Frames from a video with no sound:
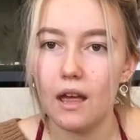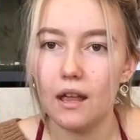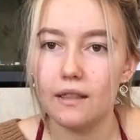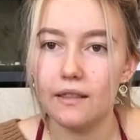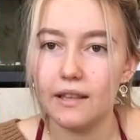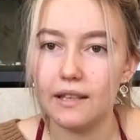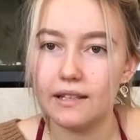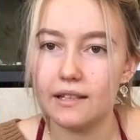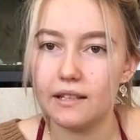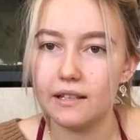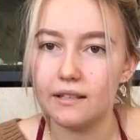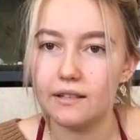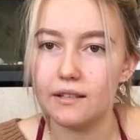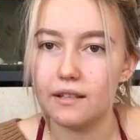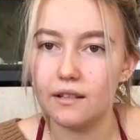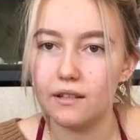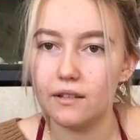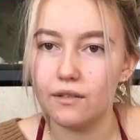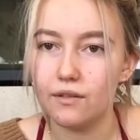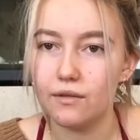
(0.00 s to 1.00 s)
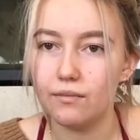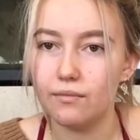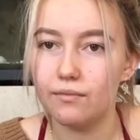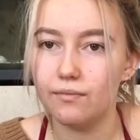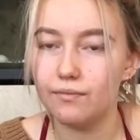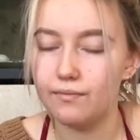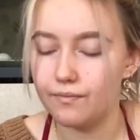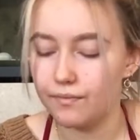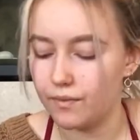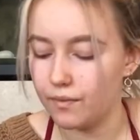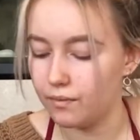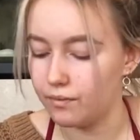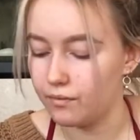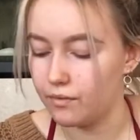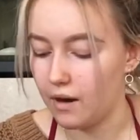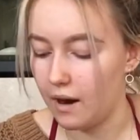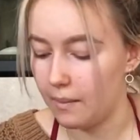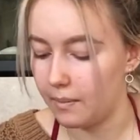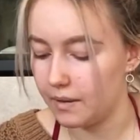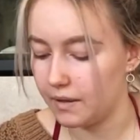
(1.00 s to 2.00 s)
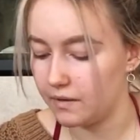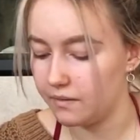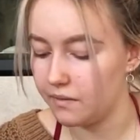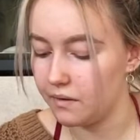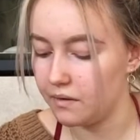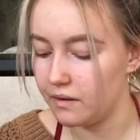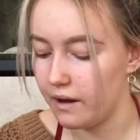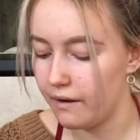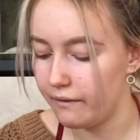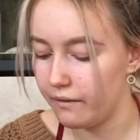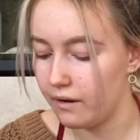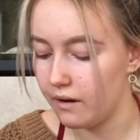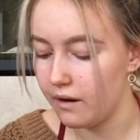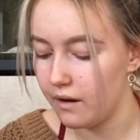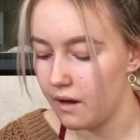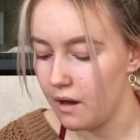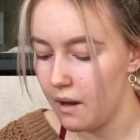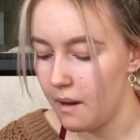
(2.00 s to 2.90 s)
This is the, the crappiest phone ever,